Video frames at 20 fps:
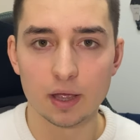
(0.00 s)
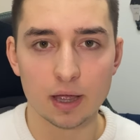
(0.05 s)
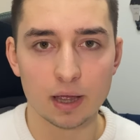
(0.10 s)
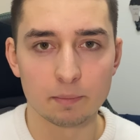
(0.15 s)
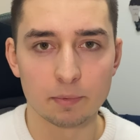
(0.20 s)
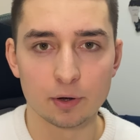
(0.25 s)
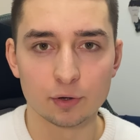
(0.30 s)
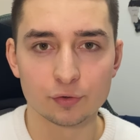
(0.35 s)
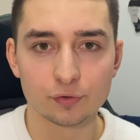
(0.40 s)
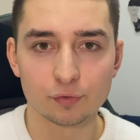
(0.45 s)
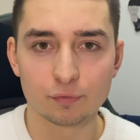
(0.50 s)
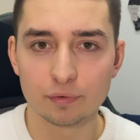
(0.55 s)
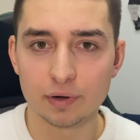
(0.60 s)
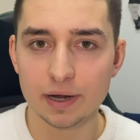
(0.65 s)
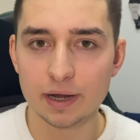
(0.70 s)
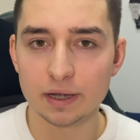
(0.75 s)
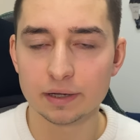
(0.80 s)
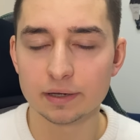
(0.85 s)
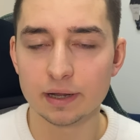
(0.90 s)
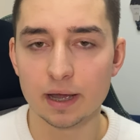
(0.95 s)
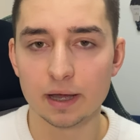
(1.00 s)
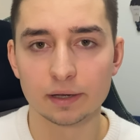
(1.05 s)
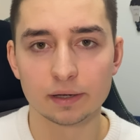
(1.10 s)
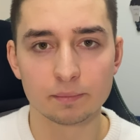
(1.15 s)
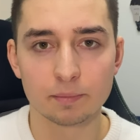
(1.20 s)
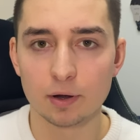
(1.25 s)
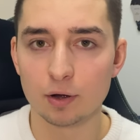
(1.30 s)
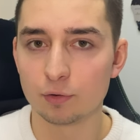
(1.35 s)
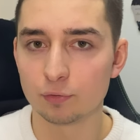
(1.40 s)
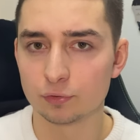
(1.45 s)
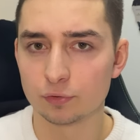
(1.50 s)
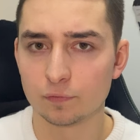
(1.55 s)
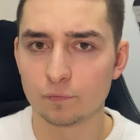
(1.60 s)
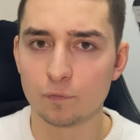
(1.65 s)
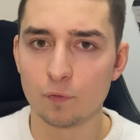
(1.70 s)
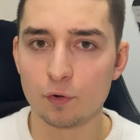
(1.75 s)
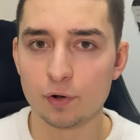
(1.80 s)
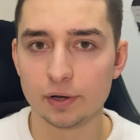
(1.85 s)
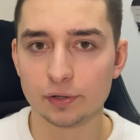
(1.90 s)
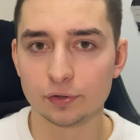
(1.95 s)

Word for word: about Ukraine and about war at